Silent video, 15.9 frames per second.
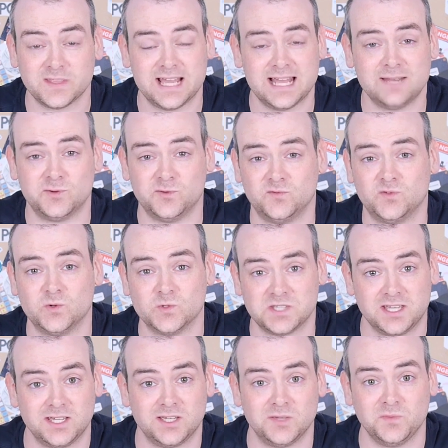at the Element
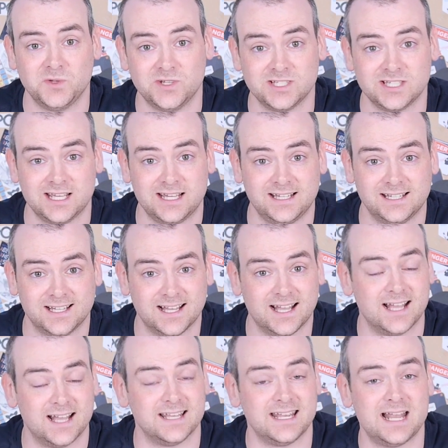14 community
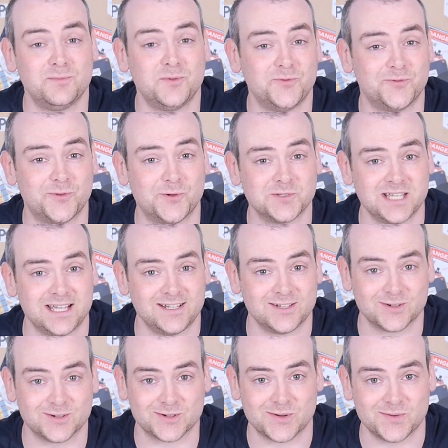at
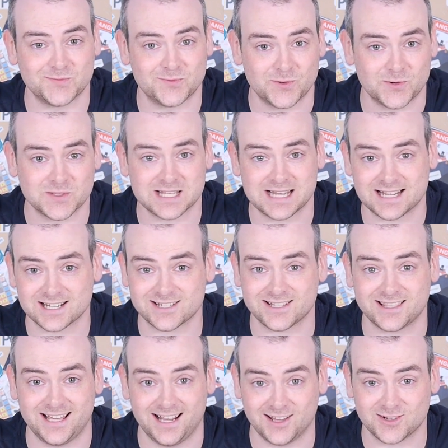element14.com forward
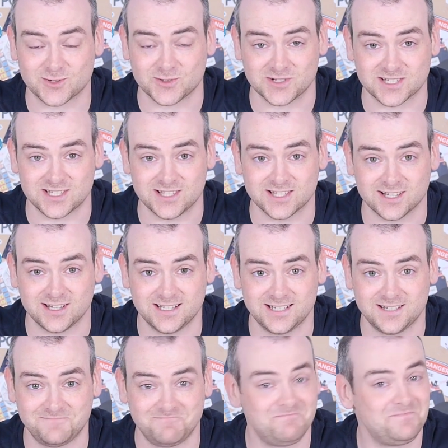slash the electronics
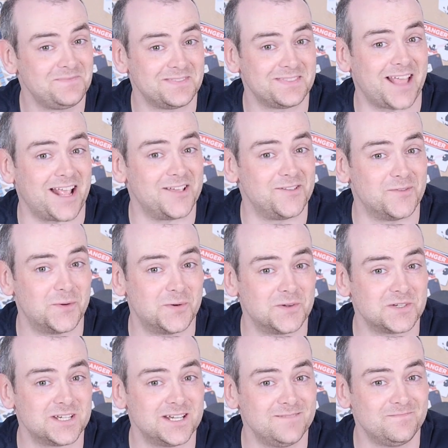inside. Thank you for
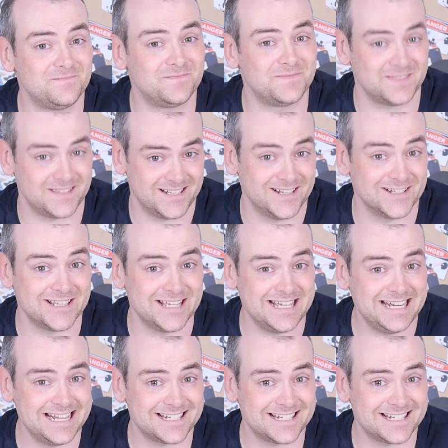watching. I'll see you